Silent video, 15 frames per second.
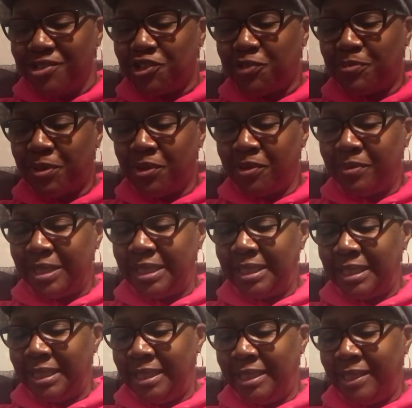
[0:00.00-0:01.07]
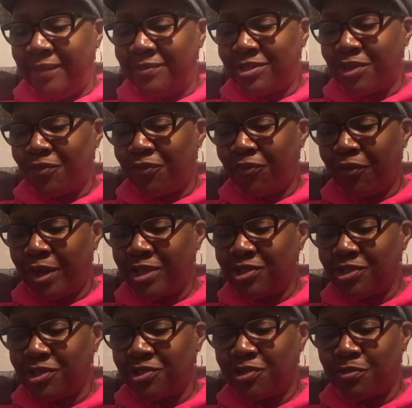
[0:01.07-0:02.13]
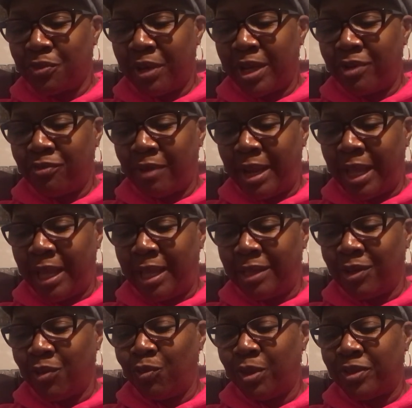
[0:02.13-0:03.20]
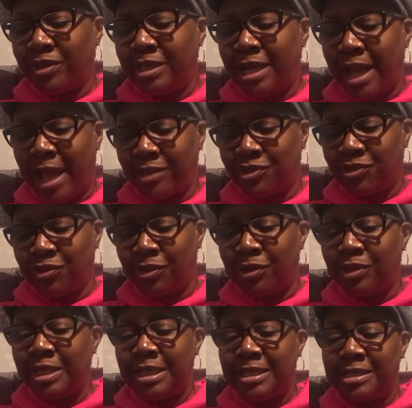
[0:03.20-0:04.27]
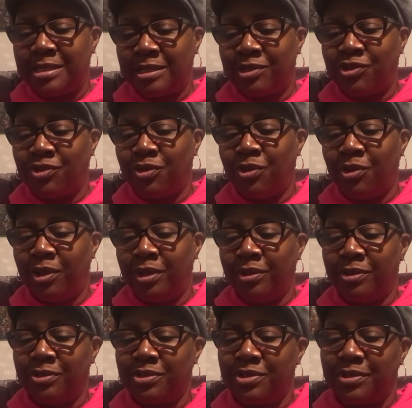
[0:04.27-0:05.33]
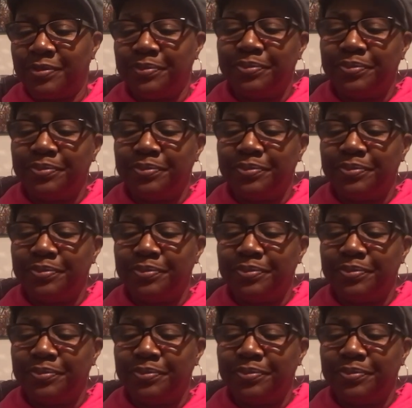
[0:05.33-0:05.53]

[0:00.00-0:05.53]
spearmint leaves, fresh spring rain with natural essential oils.